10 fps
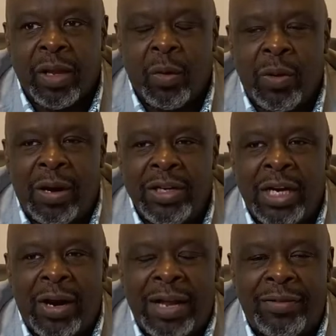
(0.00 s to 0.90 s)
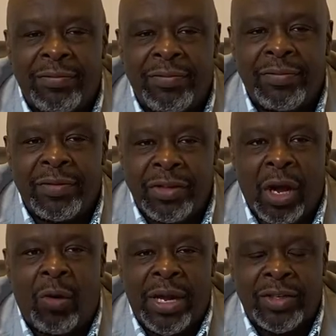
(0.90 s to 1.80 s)
Well, you know, I
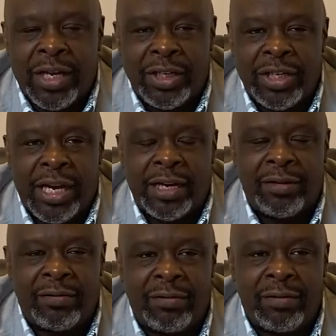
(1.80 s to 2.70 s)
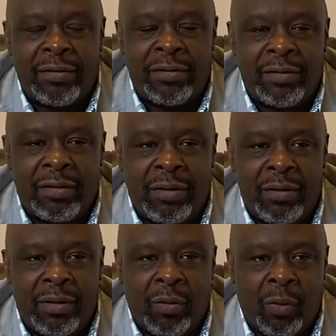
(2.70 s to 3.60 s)
know it's going to take
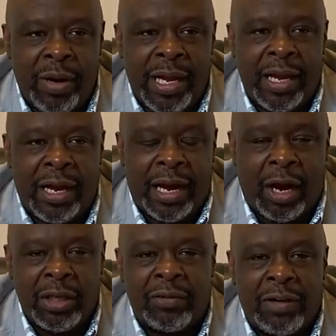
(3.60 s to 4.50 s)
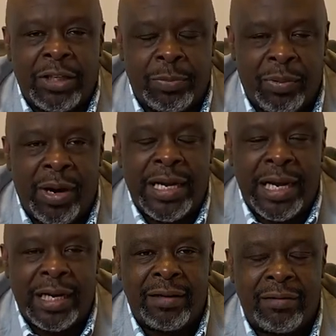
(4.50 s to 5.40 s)
we all of us
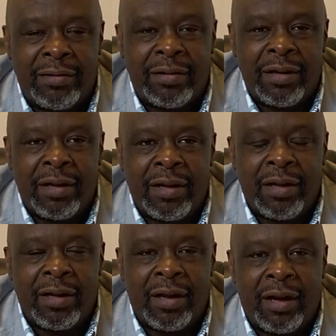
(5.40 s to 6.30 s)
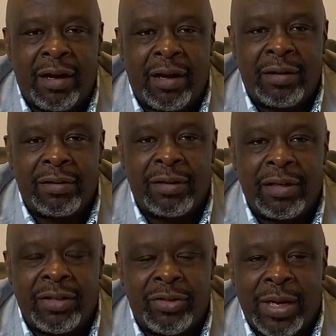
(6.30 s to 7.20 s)
praying, uh,
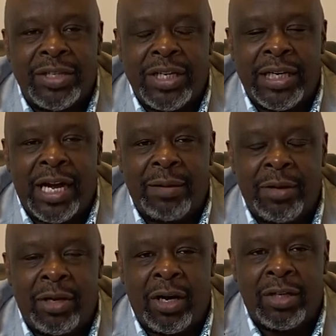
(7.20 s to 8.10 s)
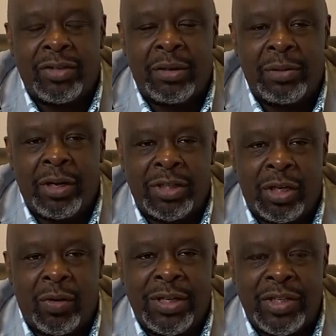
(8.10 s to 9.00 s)
trusting God because because the
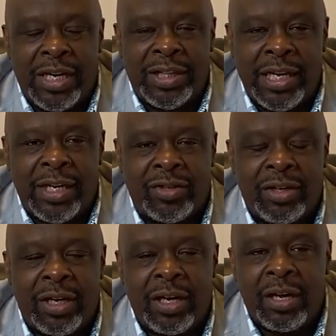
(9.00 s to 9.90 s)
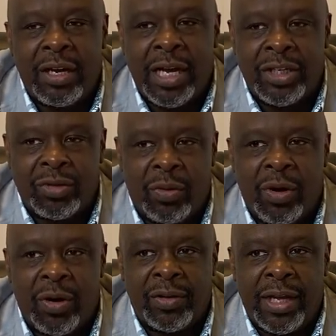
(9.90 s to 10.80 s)
Lord said this in His
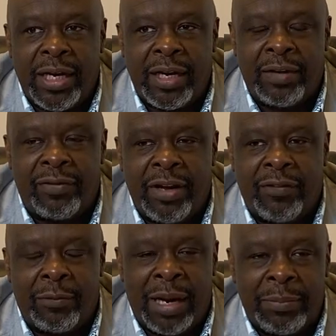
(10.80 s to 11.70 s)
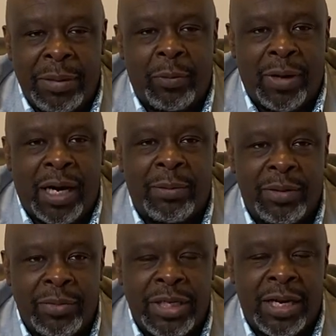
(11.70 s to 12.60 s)
Word that if if my people would humble
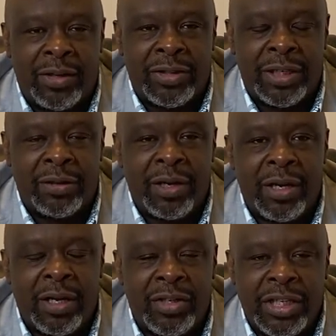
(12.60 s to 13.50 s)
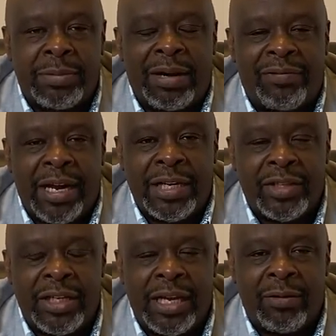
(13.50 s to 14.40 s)
themselves and seek my face
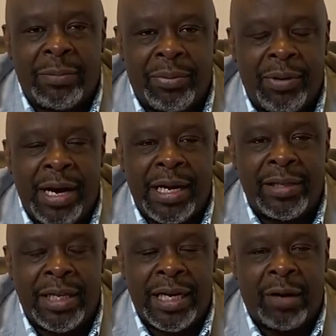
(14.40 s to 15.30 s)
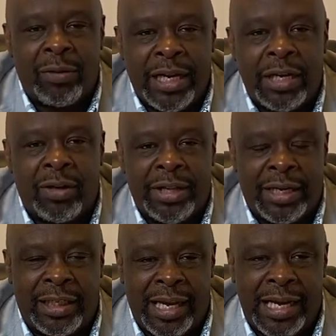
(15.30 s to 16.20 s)
and they would pray, then I would heal their
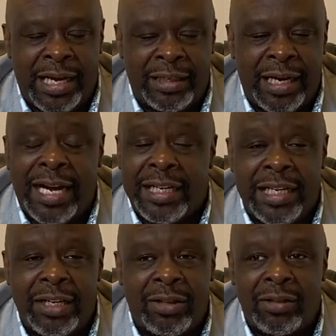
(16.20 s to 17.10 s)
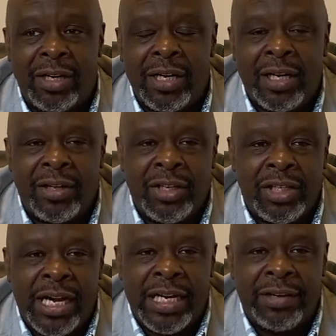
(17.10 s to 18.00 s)
land. God can heal this
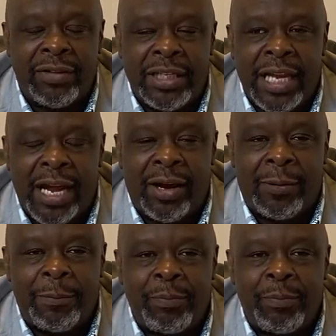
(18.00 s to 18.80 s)
land even now,